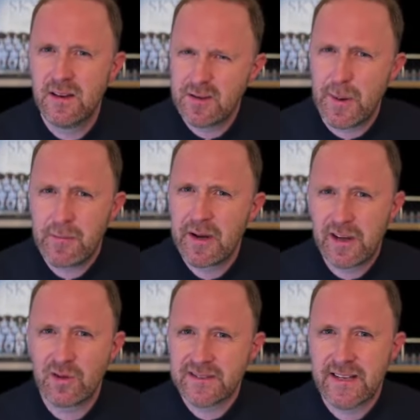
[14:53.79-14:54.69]
You know, do you remember he
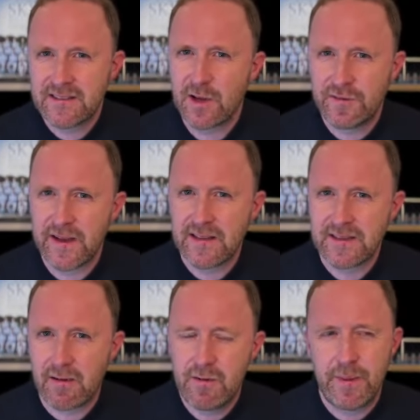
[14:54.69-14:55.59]
got sent off
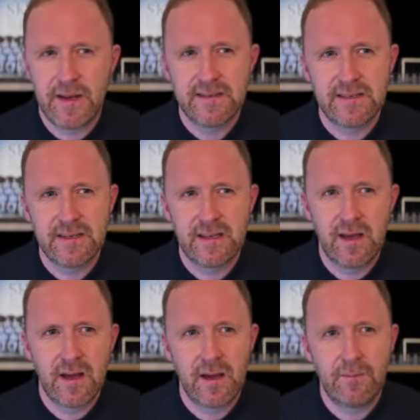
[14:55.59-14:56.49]
against Gary Bennett, didn't he?
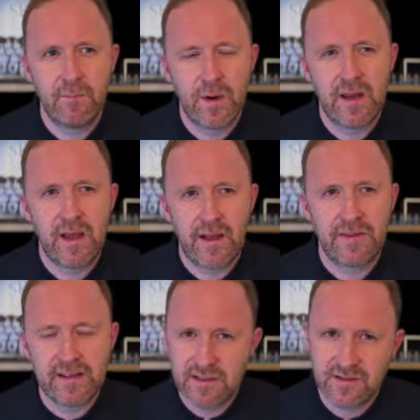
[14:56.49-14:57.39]
When he had
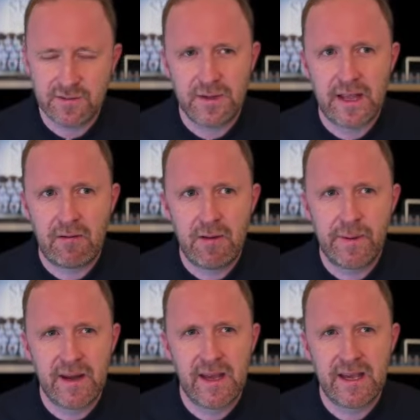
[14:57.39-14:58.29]
that tussle with Gary
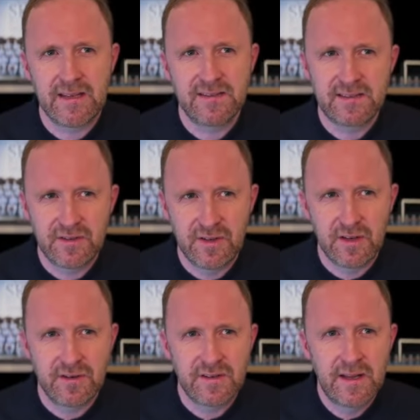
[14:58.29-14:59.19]
Bennett against
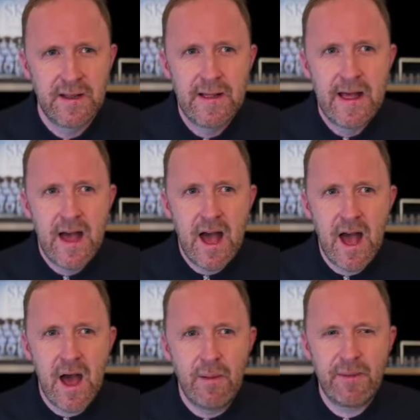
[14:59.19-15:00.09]
Sunderland.
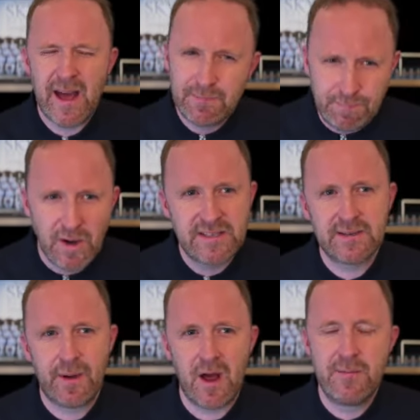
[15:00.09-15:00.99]
He had bite
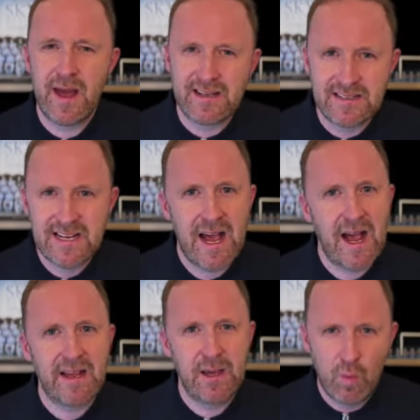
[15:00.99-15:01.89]
about him, he had attack, he